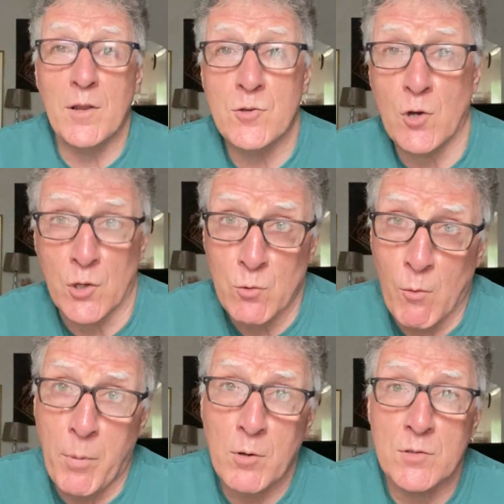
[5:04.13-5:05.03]
enjoy your
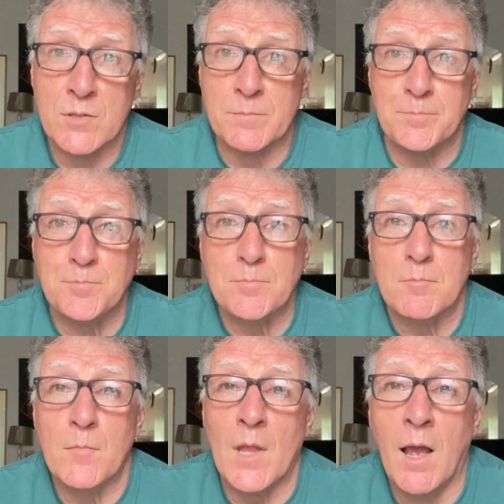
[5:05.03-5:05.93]
books,
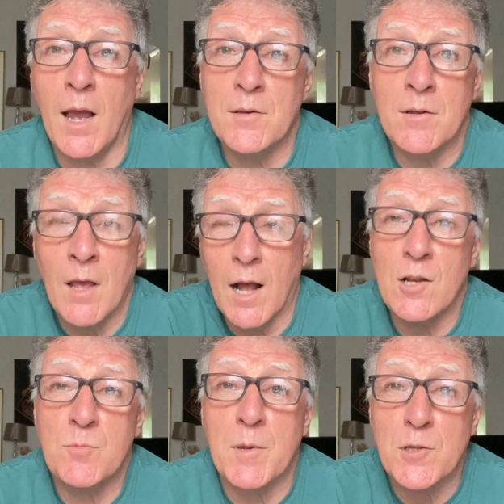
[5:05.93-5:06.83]
and I'll
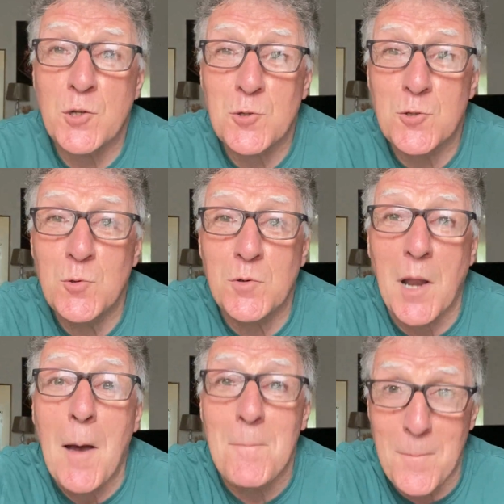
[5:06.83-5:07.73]
speak to you soon.
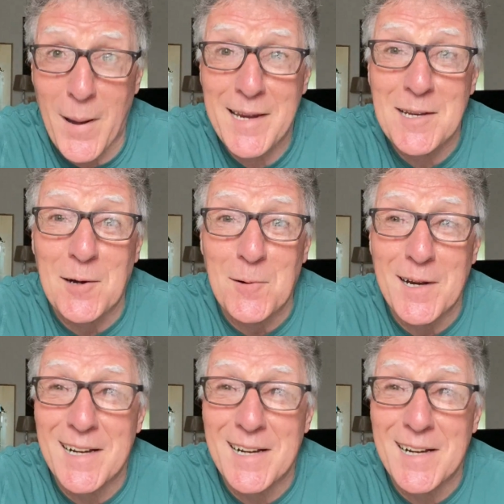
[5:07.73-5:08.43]
Bye now.